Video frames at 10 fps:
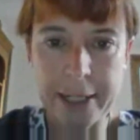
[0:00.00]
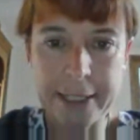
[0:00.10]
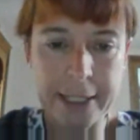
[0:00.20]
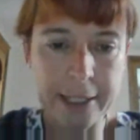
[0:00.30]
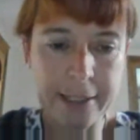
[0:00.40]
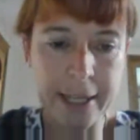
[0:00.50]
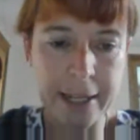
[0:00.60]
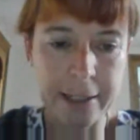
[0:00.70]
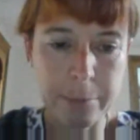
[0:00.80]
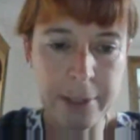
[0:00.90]
ability
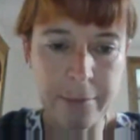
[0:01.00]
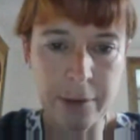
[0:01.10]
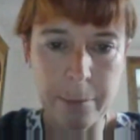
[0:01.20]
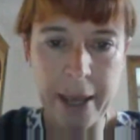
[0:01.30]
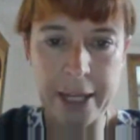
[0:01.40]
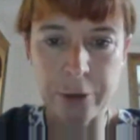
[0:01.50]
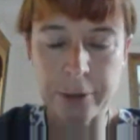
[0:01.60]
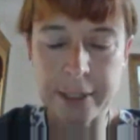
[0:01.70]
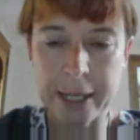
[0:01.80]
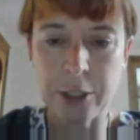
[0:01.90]
to set a specific
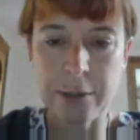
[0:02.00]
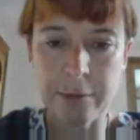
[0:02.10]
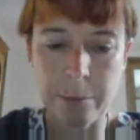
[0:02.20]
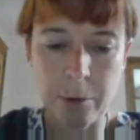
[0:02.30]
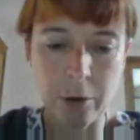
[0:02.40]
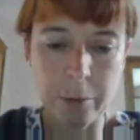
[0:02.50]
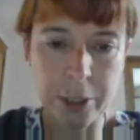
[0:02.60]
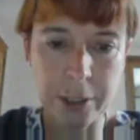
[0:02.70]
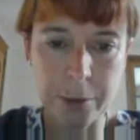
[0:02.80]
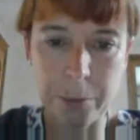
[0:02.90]
page or section of the
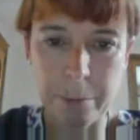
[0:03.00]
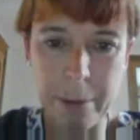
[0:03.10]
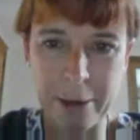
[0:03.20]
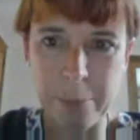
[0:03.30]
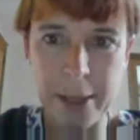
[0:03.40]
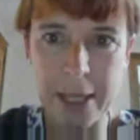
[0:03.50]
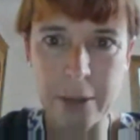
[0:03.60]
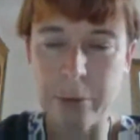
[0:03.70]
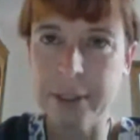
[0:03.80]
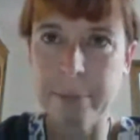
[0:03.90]
blog which is called About
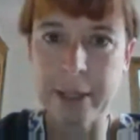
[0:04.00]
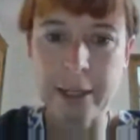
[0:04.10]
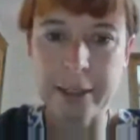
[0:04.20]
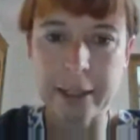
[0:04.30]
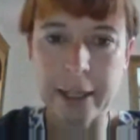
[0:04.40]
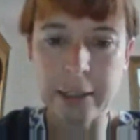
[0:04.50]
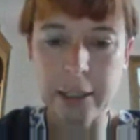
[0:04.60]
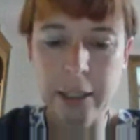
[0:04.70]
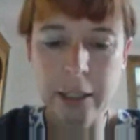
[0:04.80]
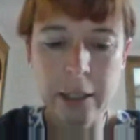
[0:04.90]
Me or something like that.